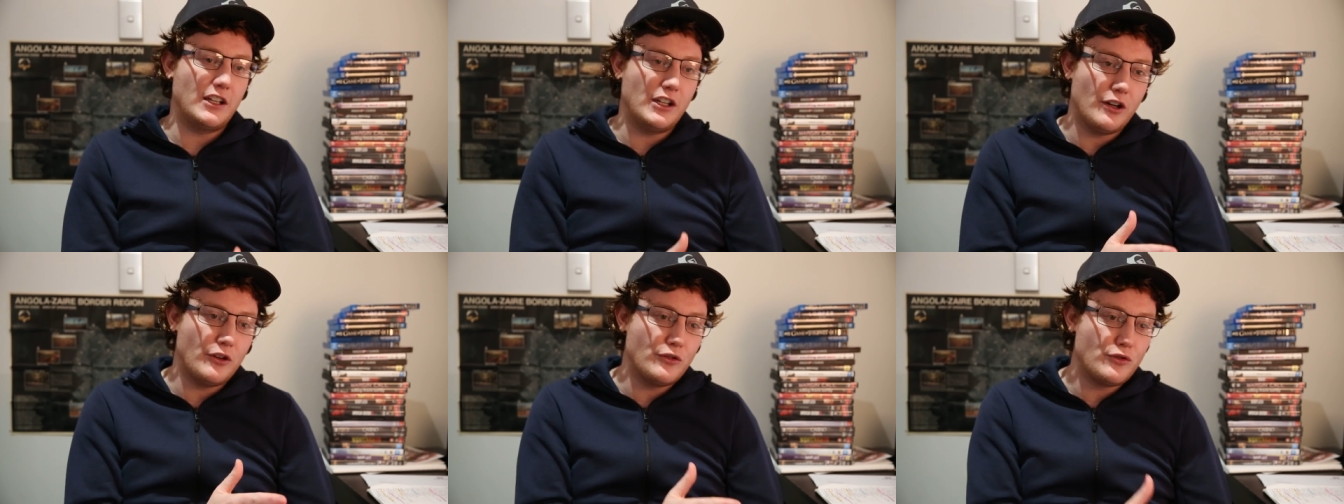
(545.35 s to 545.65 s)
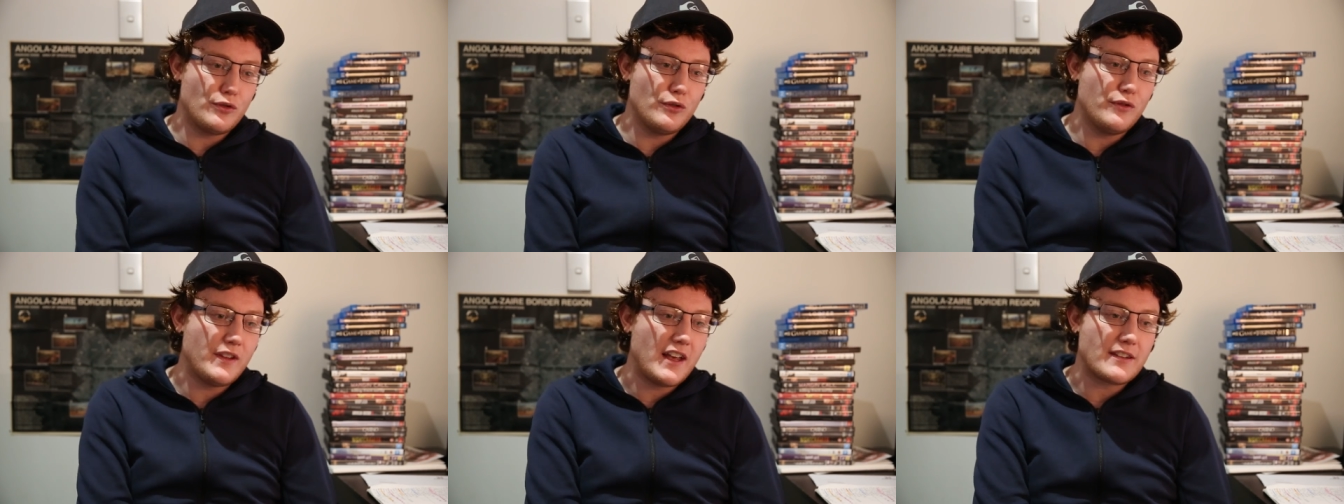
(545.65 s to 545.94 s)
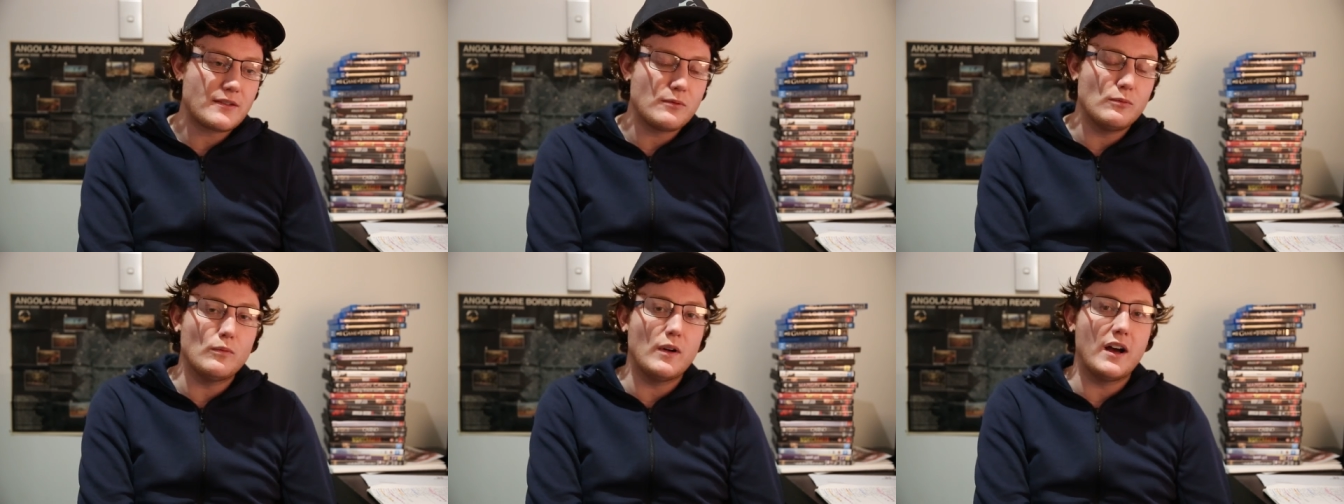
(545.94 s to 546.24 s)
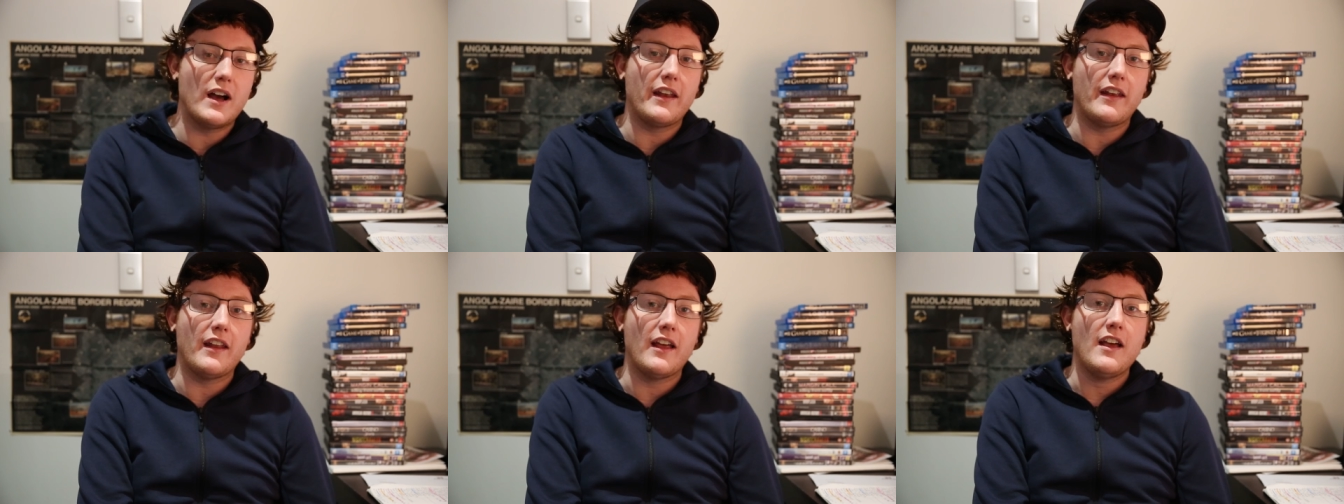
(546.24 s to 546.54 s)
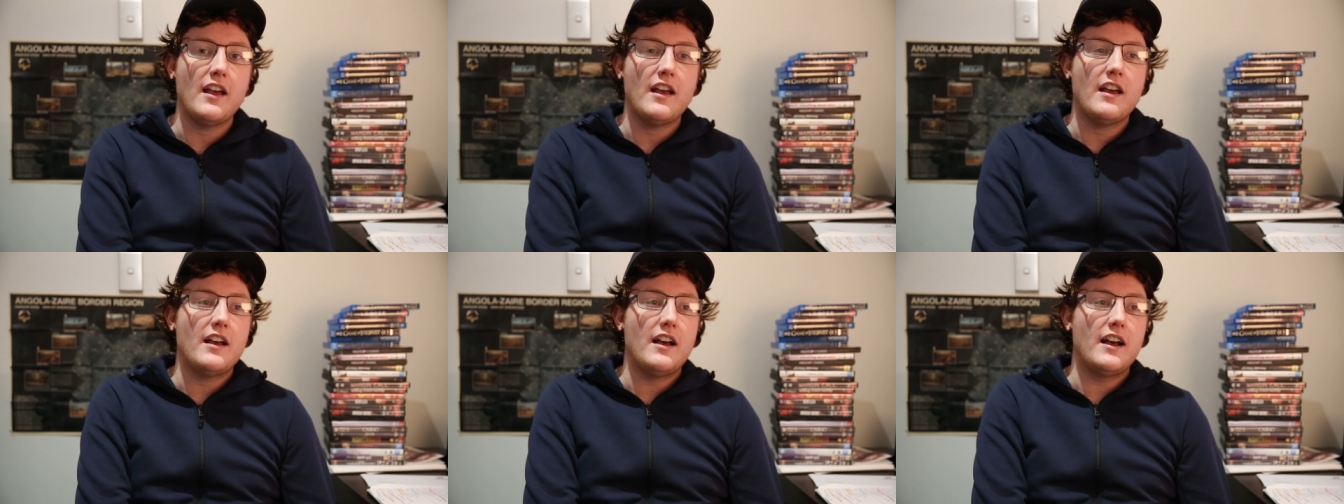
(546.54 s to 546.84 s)
You know, 2001
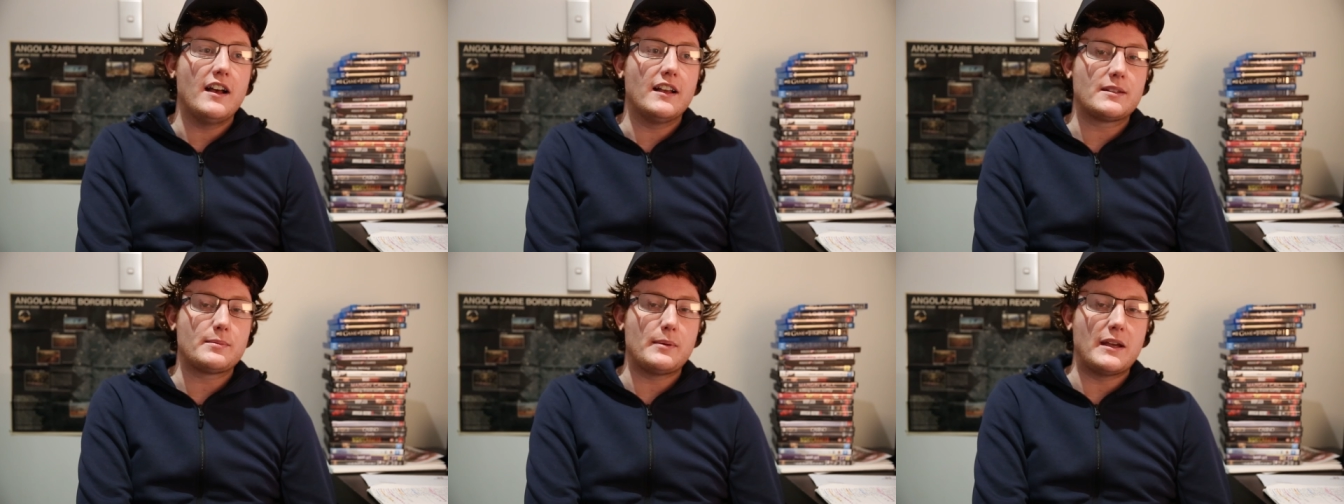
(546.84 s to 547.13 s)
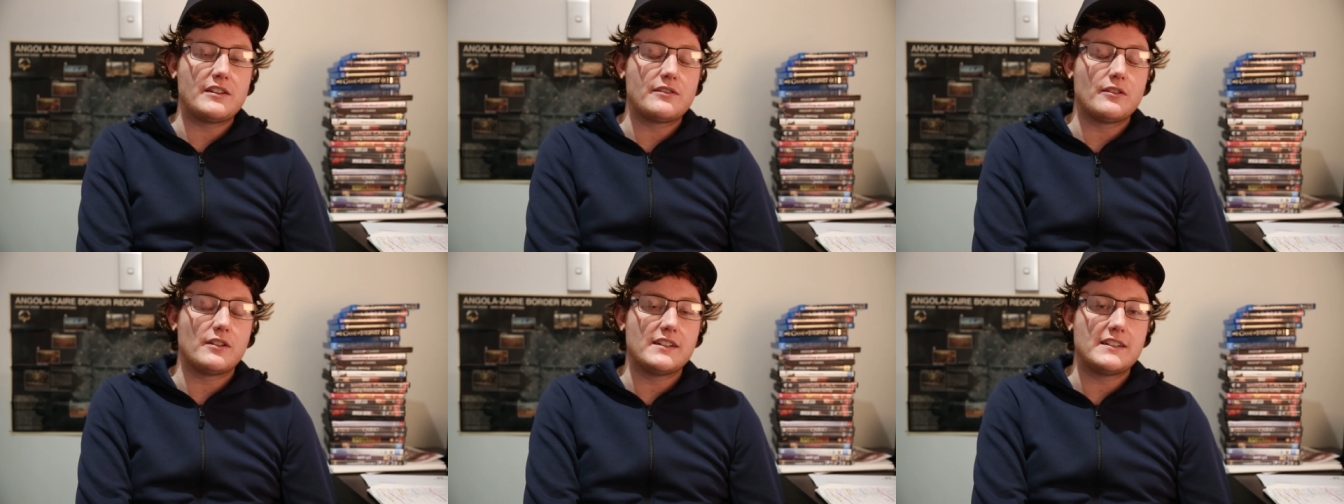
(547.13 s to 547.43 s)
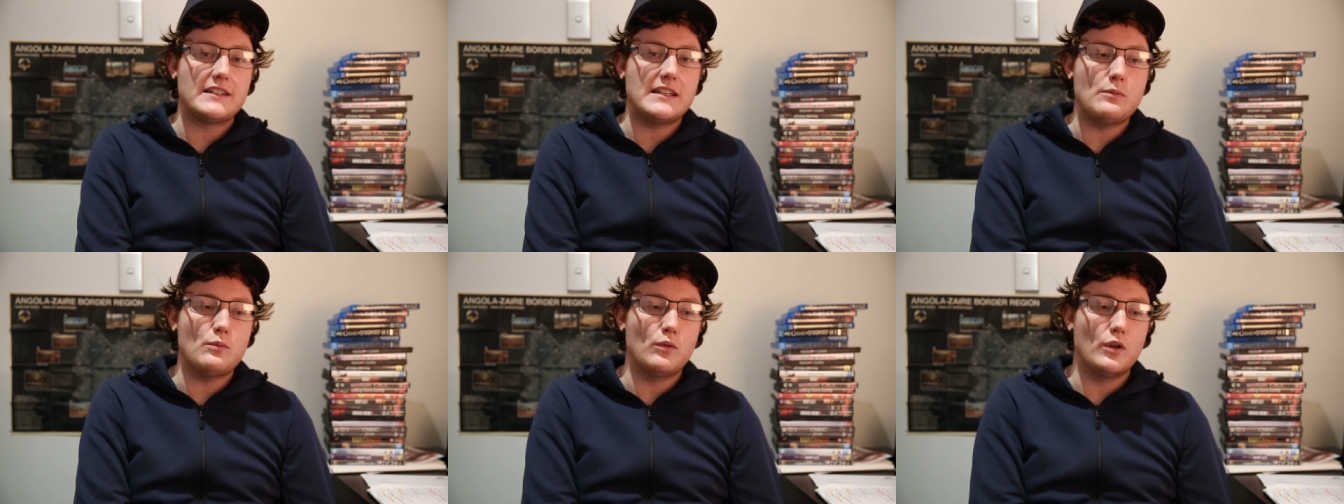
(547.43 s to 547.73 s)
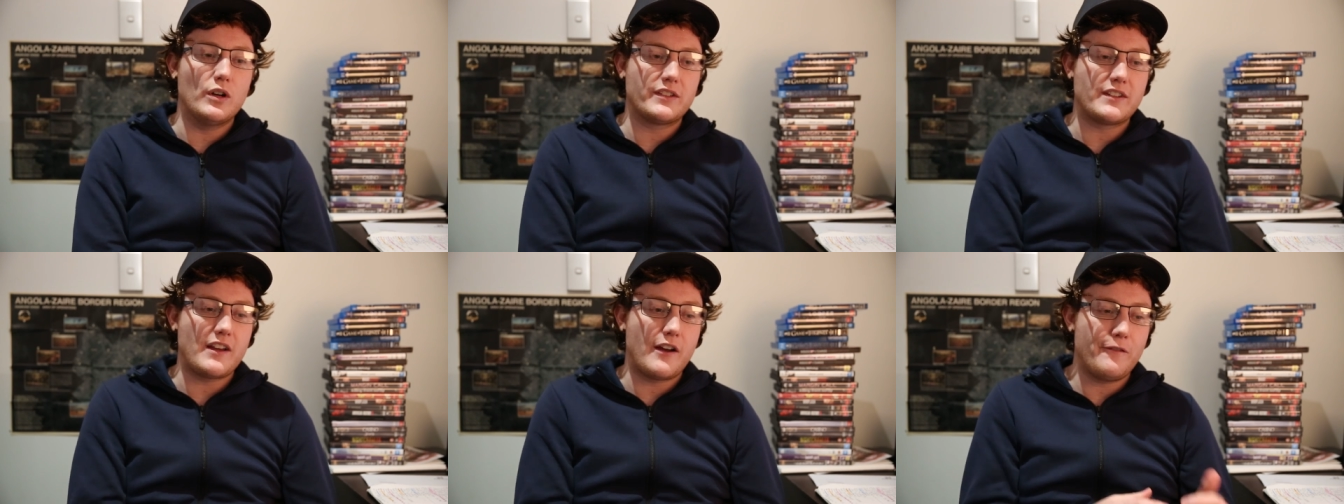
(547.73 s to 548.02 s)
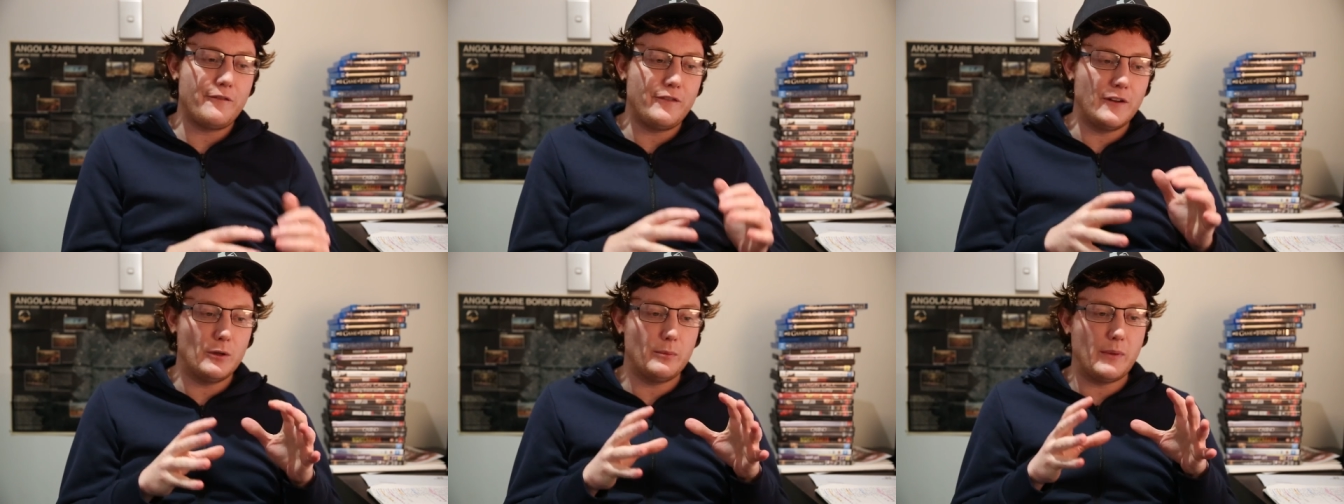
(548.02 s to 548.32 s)
a Space Odyssey was
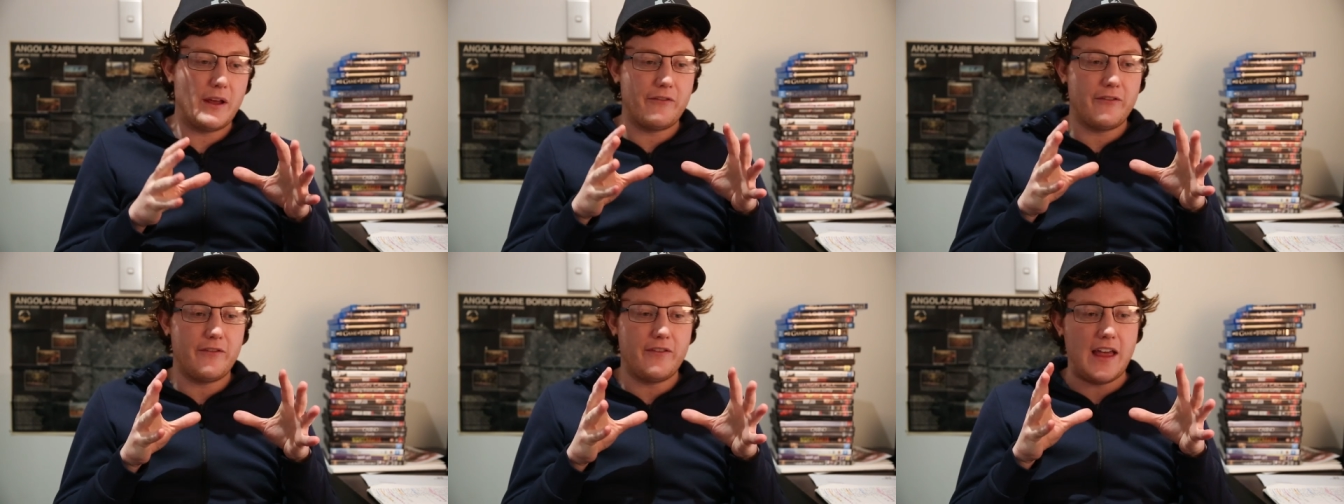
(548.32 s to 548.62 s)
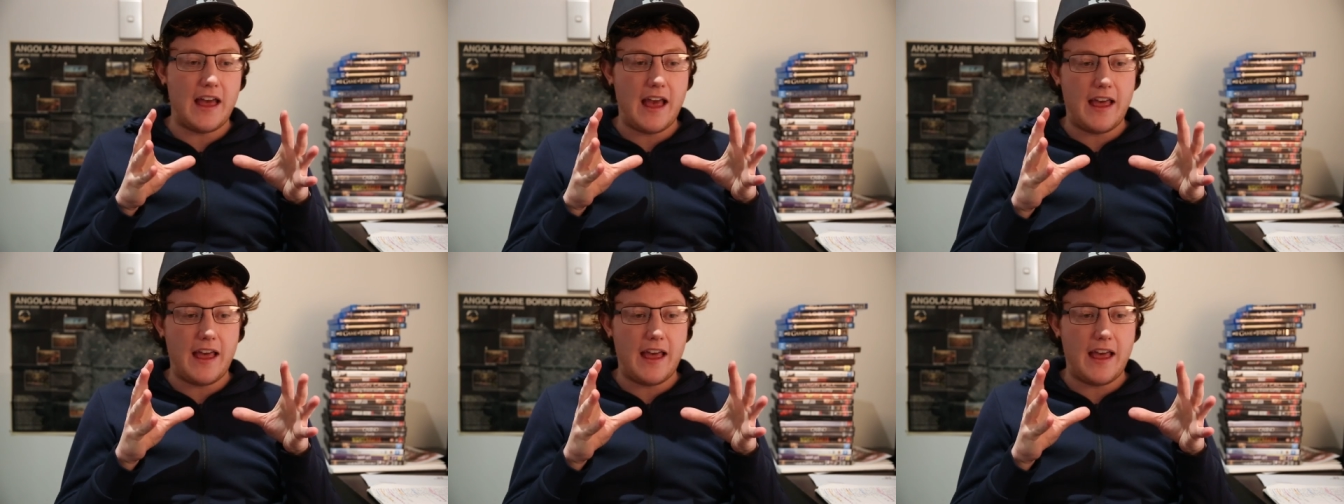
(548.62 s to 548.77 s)
a film at,